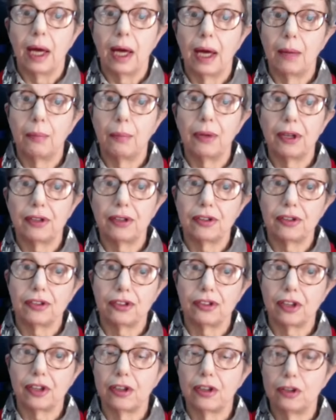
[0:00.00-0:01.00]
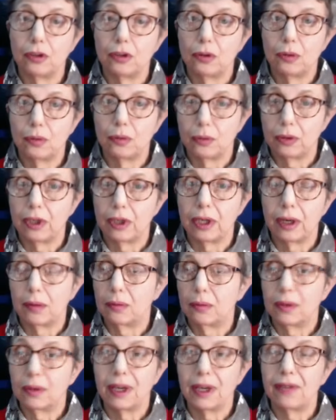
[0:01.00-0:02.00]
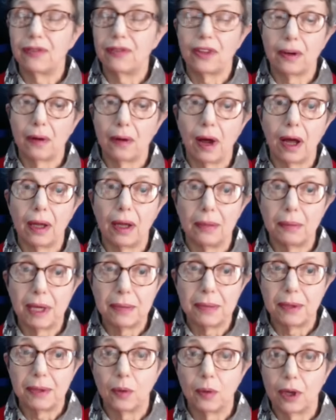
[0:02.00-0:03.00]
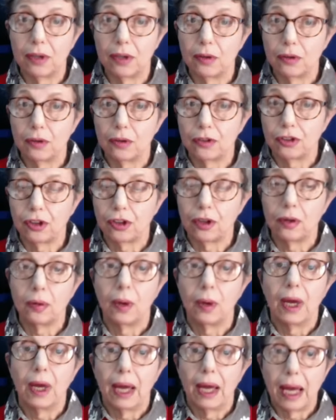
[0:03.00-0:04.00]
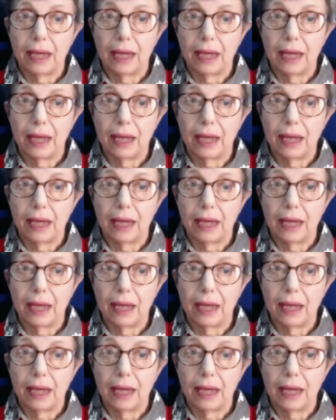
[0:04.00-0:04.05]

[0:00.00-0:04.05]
But you know, if there are, it may be one or two.